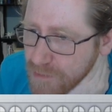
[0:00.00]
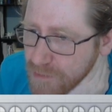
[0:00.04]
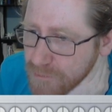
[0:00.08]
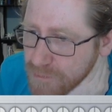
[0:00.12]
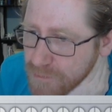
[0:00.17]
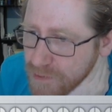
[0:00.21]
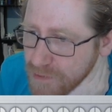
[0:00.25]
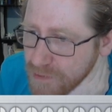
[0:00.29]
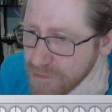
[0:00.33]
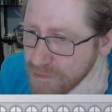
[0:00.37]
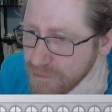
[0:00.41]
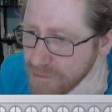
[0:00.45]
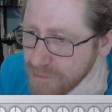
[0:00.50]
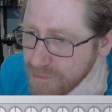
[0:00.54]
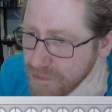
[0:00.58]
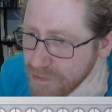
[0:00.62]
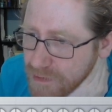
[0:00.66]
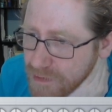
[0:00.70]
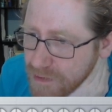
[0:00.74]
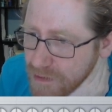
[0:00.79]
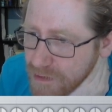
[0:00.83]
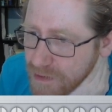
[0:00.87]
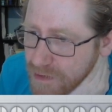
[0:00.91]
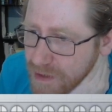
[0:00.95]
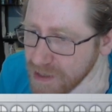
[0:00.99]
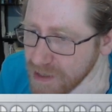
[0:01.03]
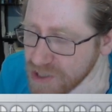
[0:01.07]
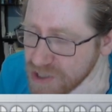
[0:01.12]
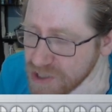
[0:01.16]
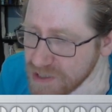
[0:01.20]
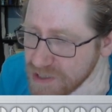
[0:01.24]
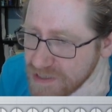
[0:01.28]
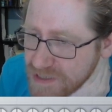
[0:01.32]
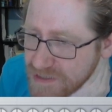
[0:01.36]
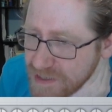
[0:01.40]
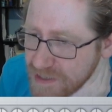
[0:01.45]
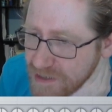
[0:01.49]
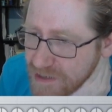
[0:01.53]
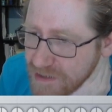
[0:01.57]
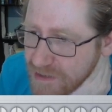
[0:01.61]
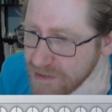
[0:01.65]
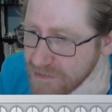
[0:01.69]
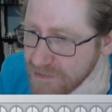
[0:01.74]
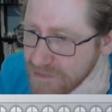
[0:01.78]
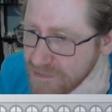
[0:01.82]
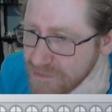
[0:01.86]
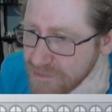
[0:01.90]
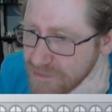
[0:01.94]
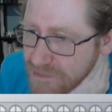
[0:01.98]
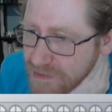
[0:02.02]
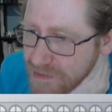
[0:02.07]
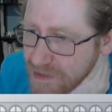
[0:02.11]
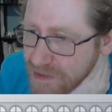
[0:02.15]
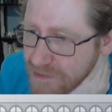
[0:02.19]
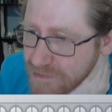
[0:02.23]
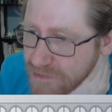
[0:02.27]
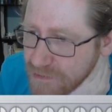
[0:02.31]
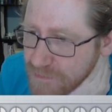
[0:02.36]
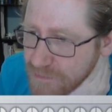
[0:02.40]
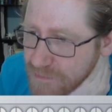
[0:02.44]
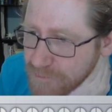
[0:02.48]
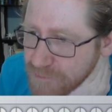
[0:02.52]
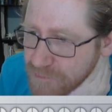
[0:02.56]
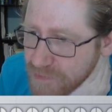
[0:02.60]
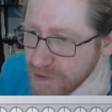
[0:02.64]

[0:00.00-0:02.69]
but actually stacking these together